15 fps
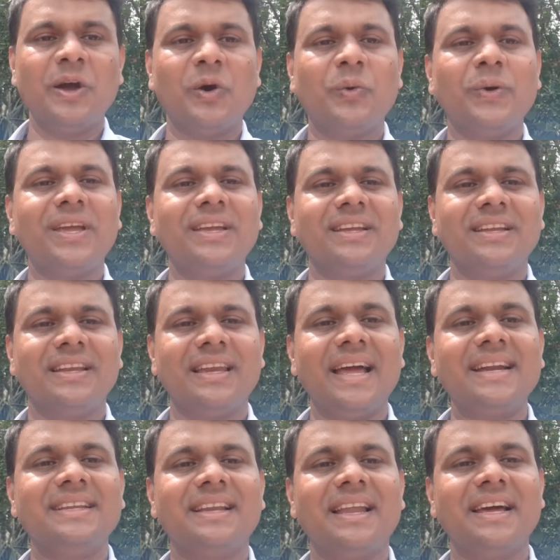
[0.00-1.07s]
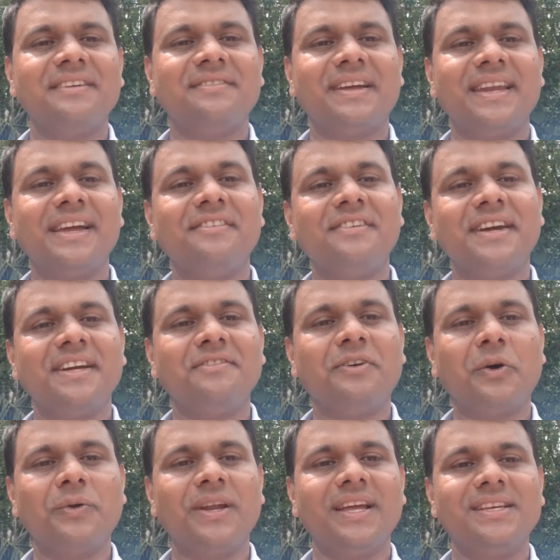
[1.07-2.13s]
We, Light Alive and FAI
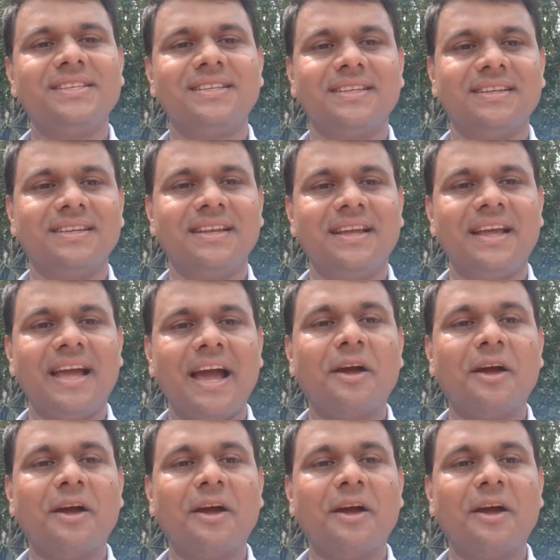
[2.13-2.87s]
Foundation,